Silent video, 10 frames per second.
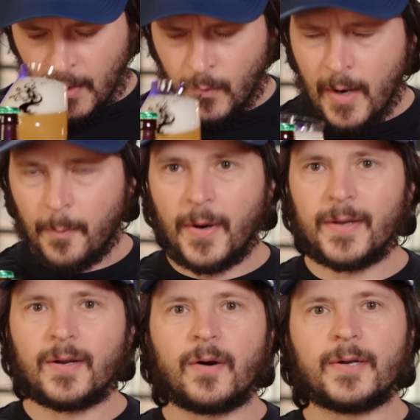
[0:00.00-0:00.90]
Wow, bright
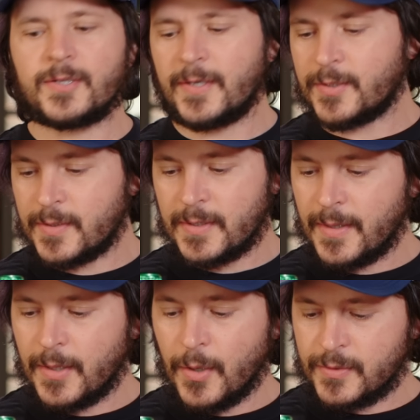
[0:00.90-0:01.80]
orange citrus on the
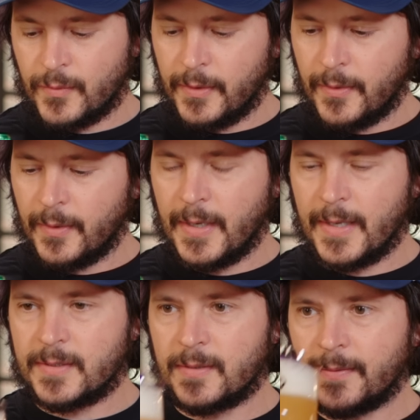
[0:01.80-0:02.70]
nose. Really, really
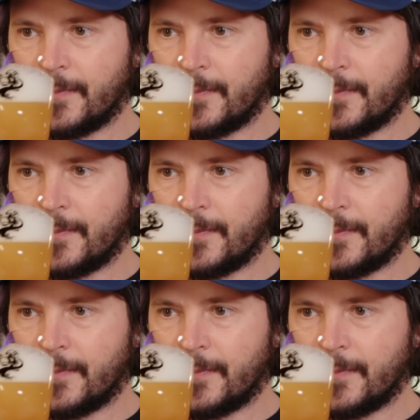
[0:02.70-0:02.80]
nice.